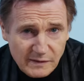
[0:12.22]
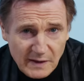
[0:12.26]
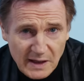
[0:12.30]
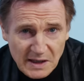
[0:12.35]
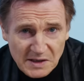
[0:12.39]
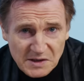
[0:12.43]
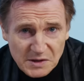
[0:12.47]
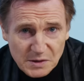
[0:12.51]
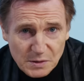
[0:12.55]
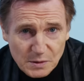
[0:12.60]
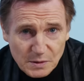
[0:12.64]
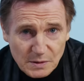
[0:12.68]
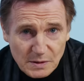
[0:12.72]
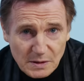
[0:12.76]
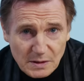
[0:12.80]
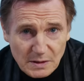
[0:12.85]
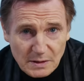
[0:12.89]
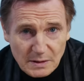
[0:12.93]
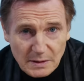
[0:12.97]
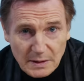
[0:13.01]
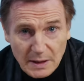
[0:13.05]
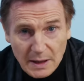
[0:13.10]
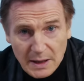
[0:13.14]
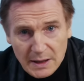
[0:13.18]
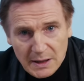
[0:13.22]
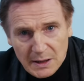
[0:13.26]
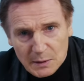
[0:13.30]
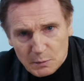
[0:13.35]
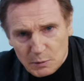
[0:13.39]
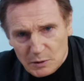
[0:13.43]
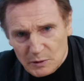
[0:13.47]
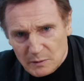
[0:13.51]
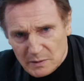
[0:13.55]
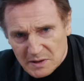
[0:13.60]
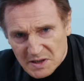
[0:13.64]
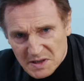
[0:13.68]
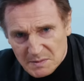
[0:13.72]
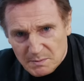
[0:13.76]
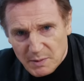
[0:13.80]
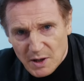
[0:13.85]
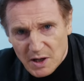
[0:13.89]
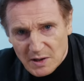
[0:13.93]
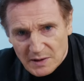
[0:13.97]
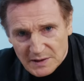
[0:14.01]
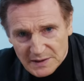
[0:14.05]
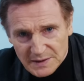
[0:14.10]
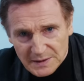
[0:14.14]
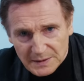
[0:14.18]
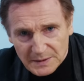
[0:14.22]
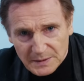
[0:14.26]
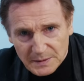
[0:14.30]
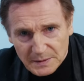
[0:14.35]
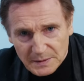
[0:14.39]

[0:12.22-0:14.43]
find you, and I will respond to